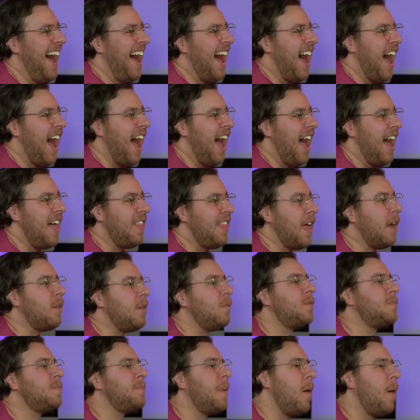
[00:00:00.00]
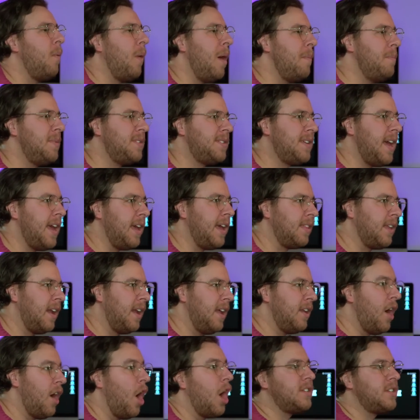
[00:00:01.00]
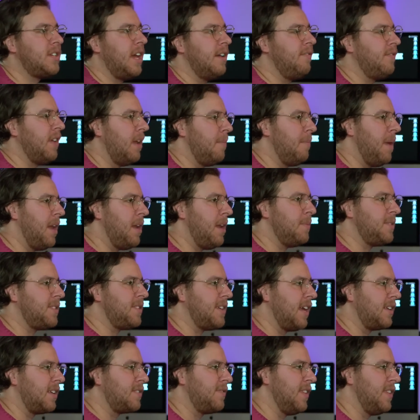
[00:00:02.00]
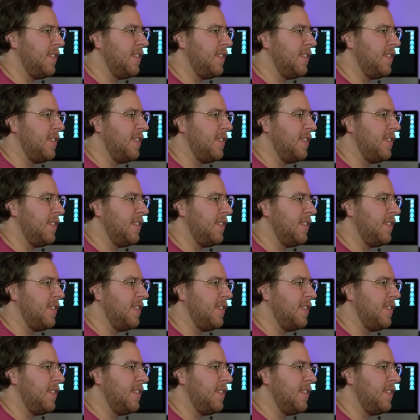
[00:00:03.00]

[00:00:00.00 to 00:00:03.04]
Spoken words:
That was my one mistake. Actually, I've done many mistakes for